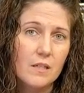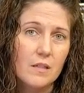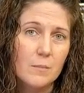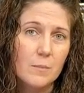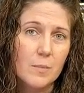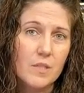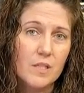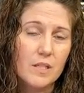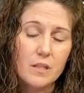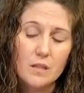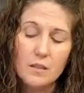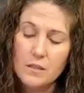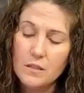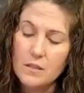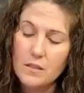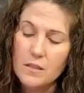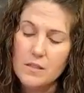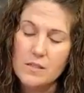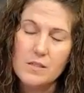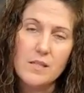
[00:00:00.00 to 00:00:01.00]
in
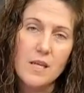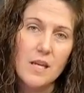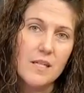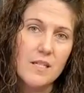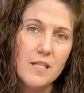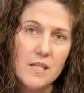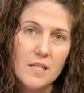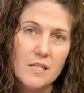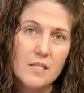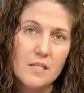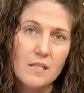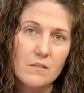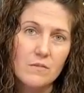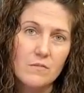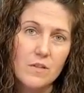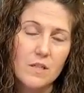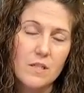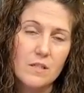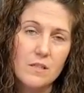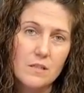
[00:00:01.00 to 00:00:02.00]
particular is 10 to 18
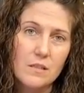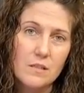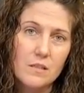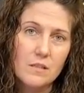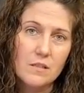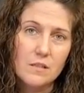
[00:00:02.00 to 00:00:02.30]
feet.